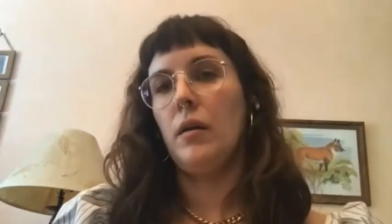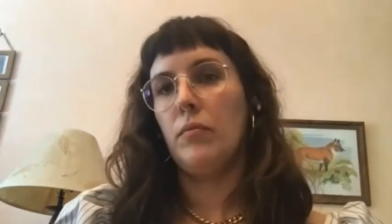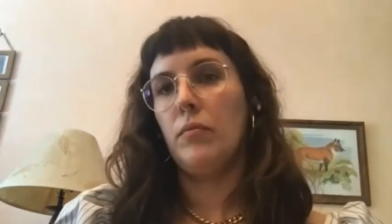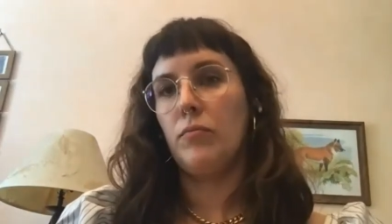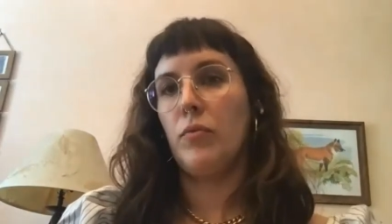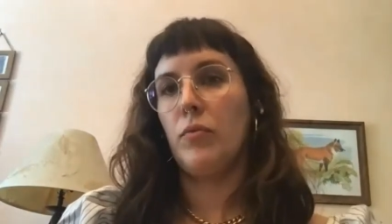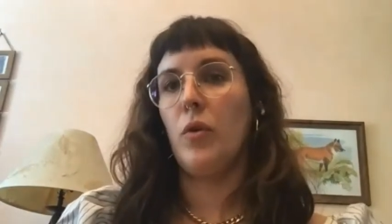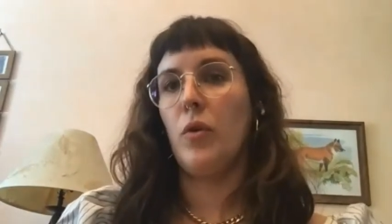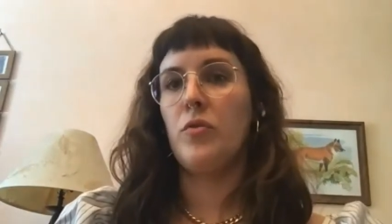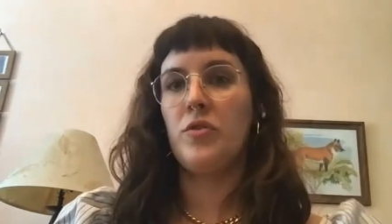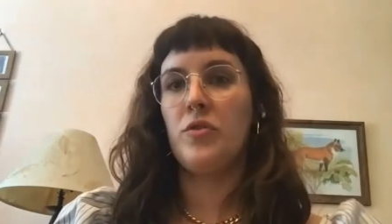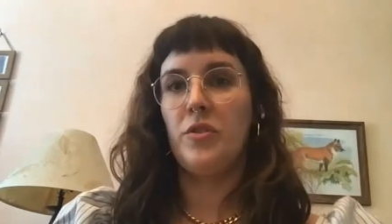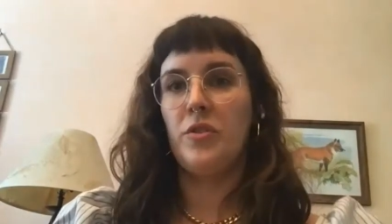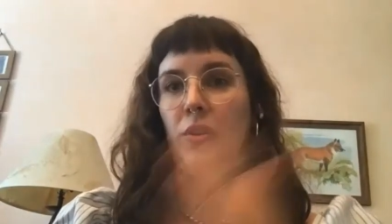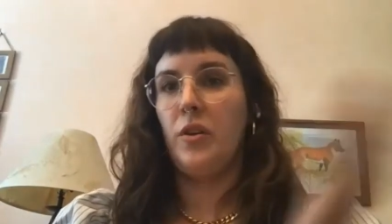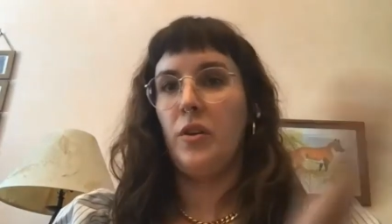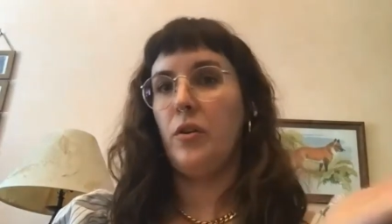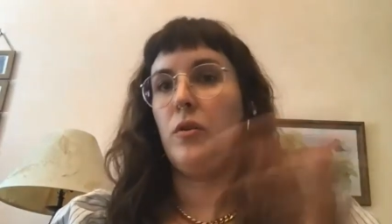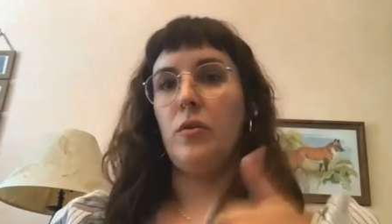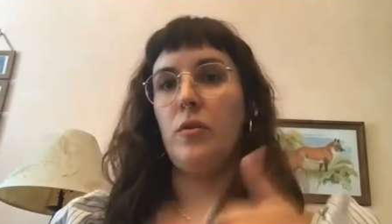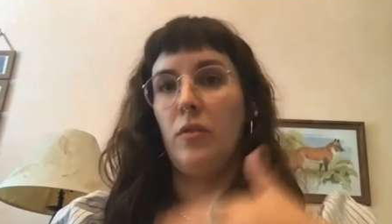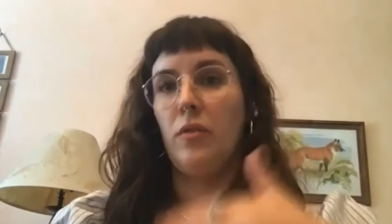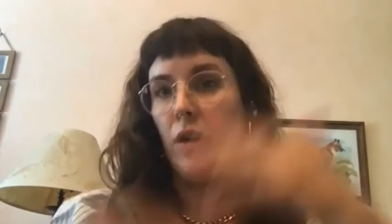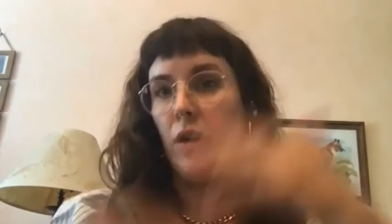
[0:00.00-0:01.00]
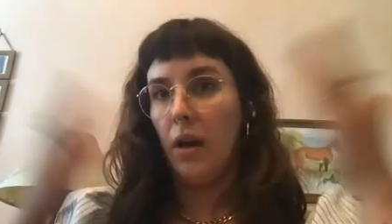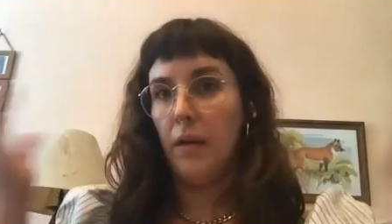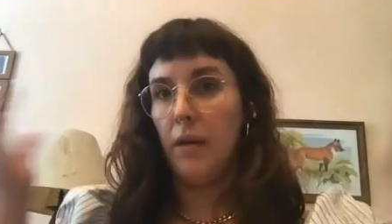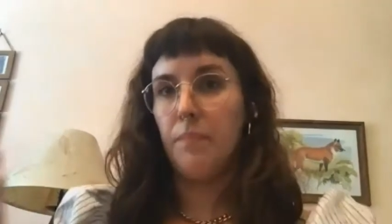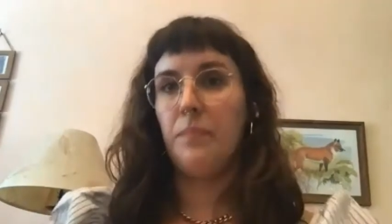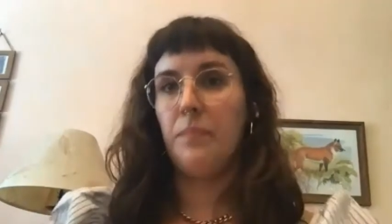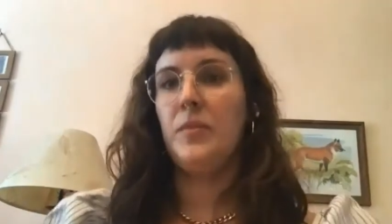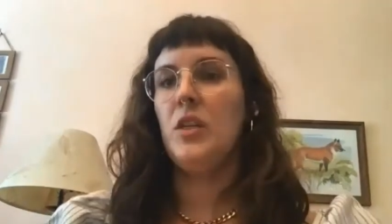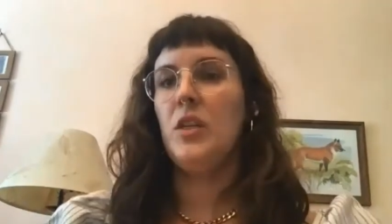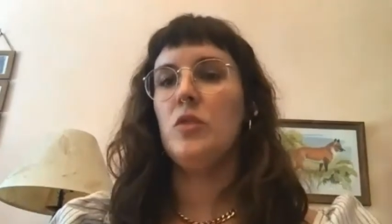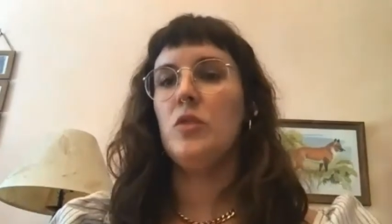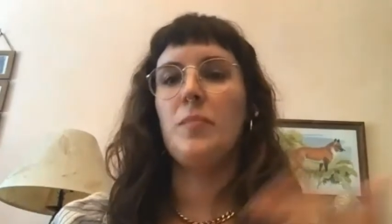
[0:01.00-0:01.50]
Road to Decode,
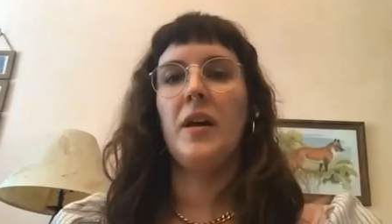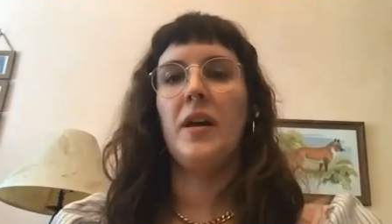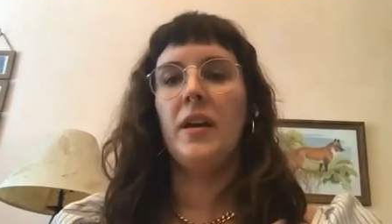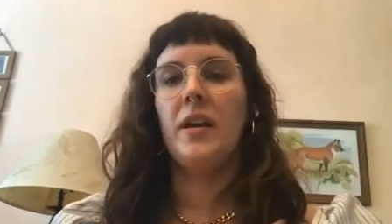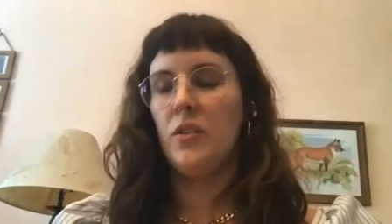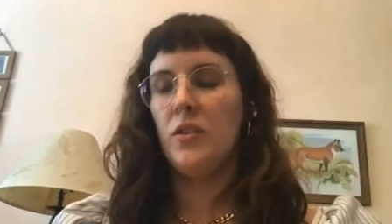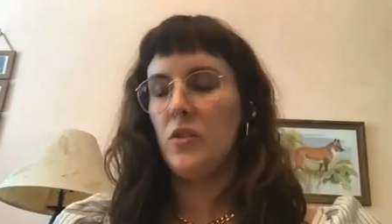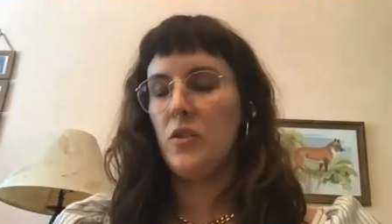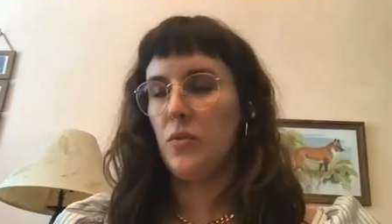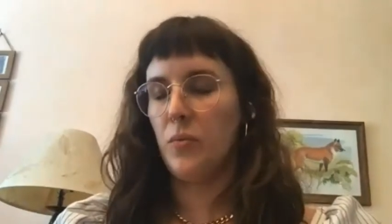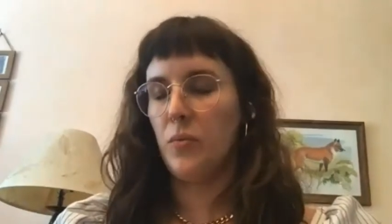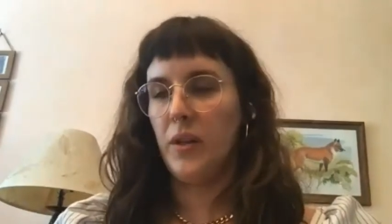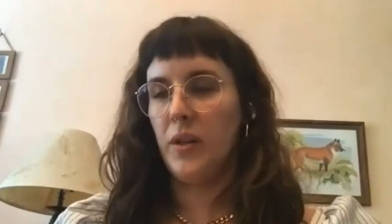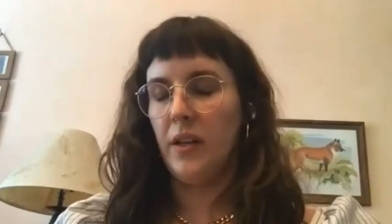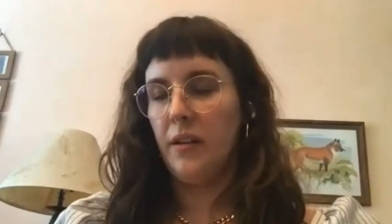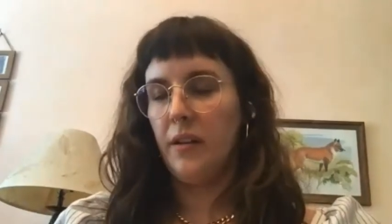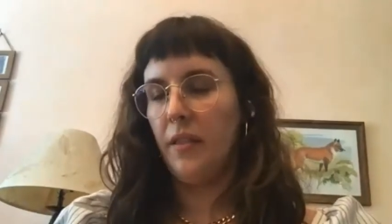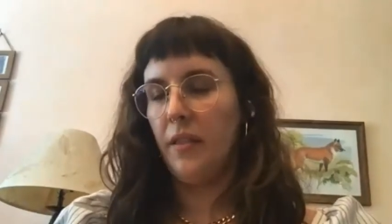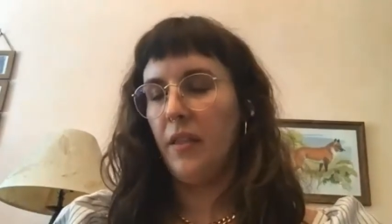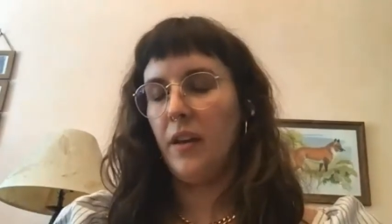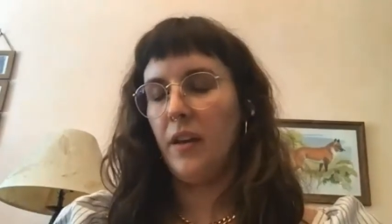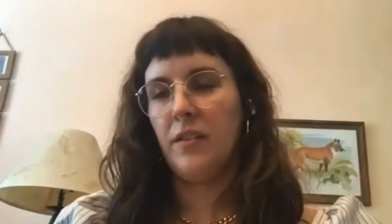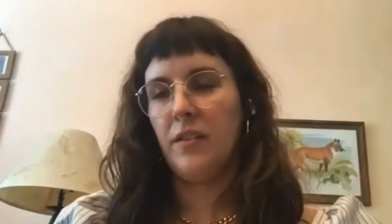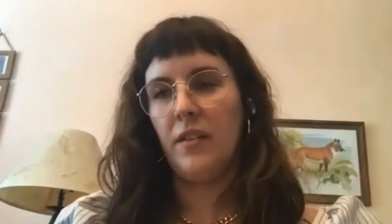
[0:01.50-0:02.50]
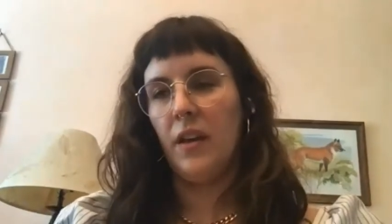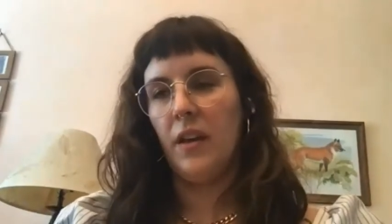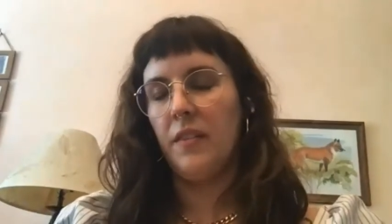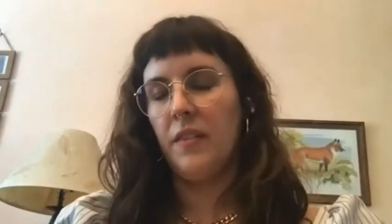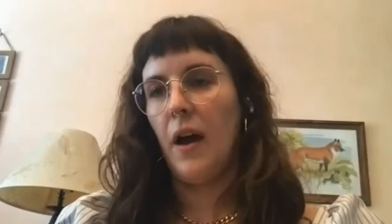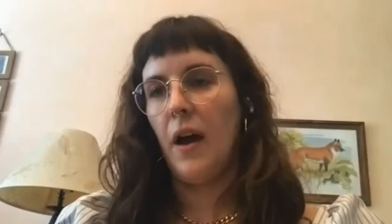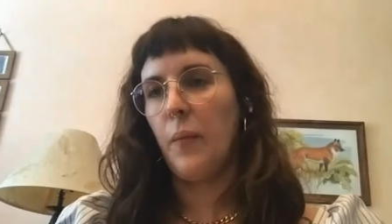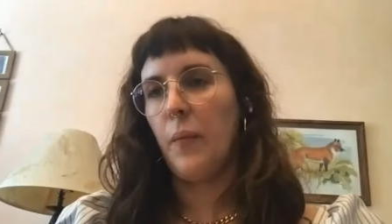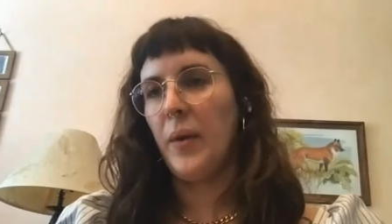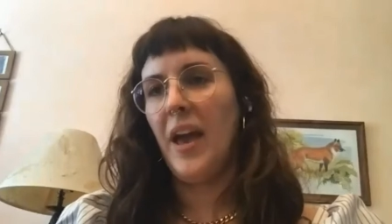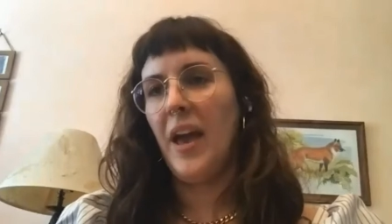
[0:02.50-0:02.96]
Teach My Kid to Read, things like that.